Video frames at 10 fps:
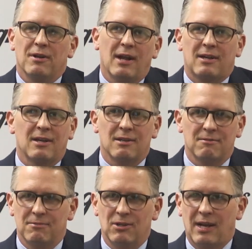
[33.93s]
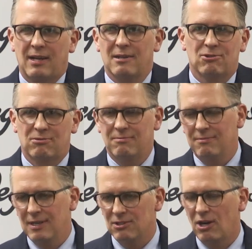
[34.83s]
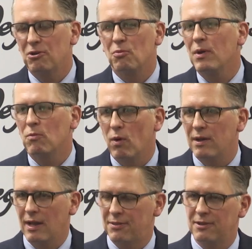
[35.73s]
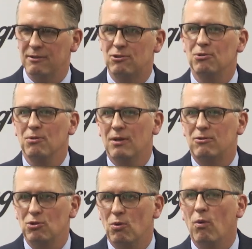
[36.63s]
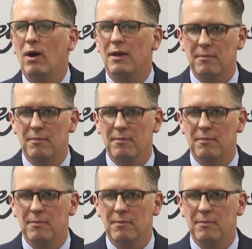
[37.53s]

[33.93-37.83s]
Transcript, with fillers: You're not going to, you're not going to you know, it's hard to win one nothing or two two to one.